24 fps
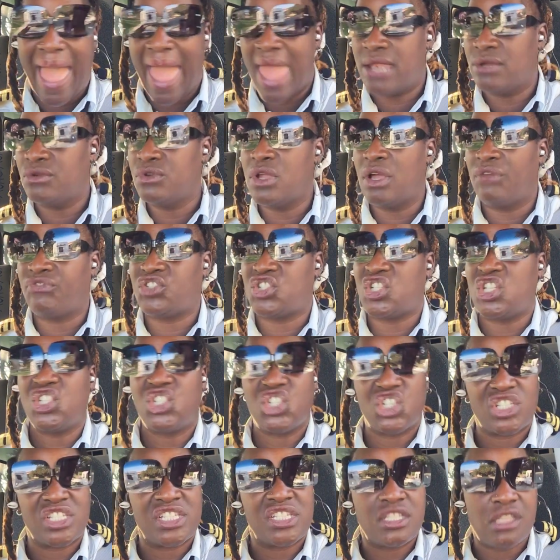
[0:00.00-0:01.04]
I don't know if she
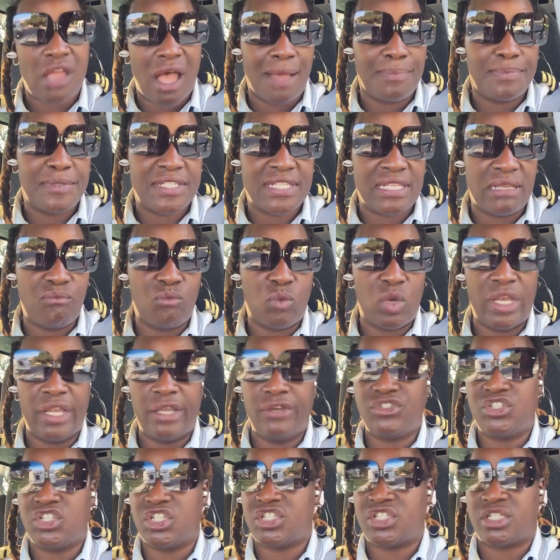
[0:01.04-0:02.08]
just stopped
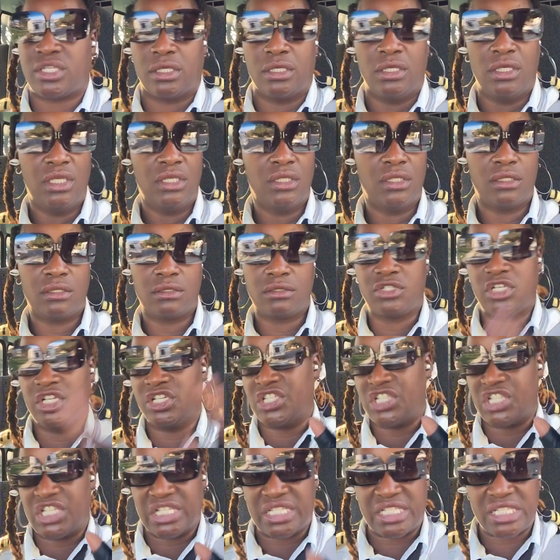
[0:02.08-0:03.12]
somewhere just
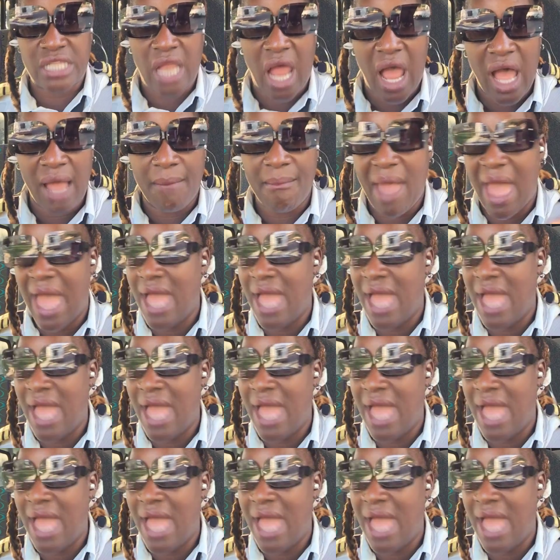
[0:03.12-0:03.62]
to stop.